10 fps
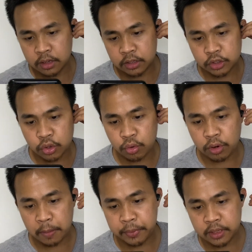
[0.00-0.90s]
So
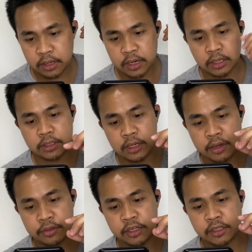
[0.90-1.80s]
upon
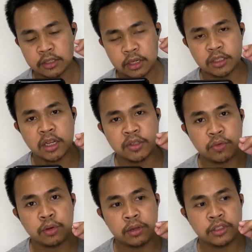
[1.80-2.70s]
connecting, there's a
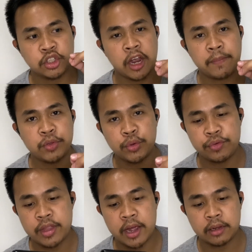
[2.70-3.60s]
successful chime tone
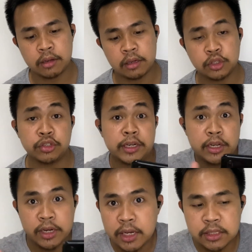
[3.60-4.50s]
that it's already
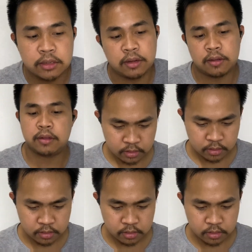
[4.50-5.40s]
connected.
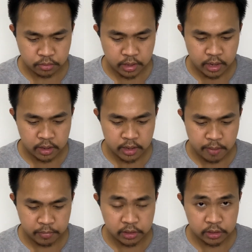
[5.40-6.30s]
Okay, let
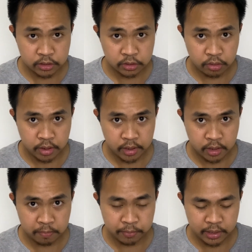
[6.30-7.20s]
me just go ahead
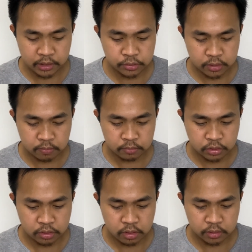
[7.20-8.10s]
and play some of the
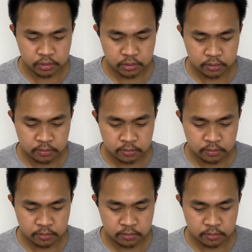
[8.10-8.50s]
songs.